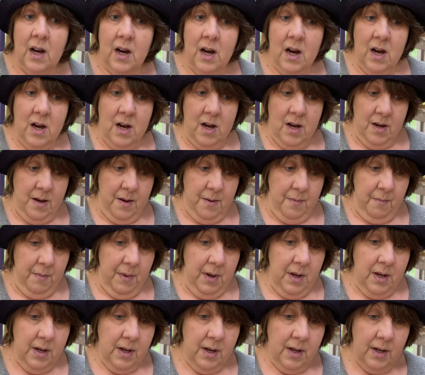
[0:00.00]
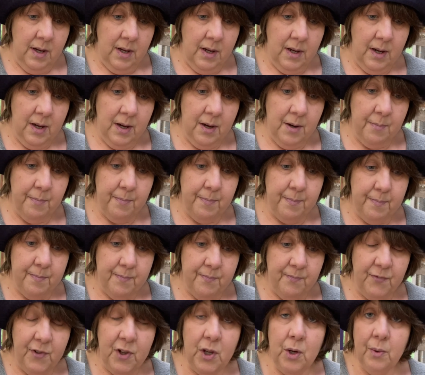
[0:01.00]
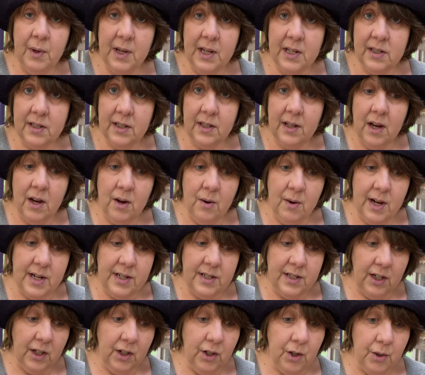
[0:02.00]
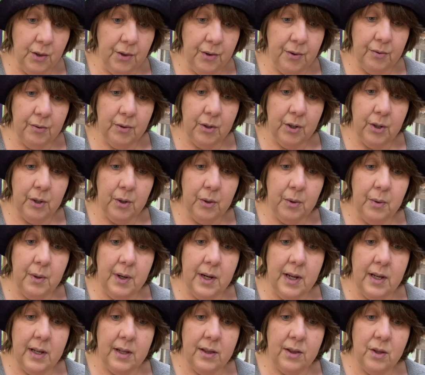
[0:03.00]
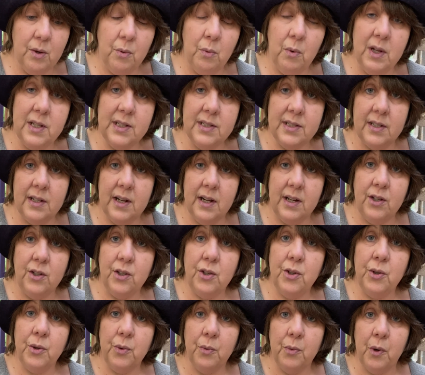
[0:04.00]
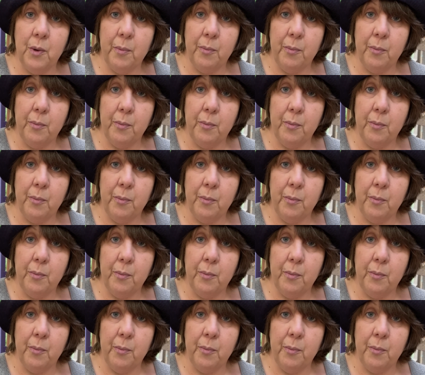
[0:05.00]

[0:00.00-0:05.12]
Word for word: Um, a few weeks ago I did go through and the ones that I knew were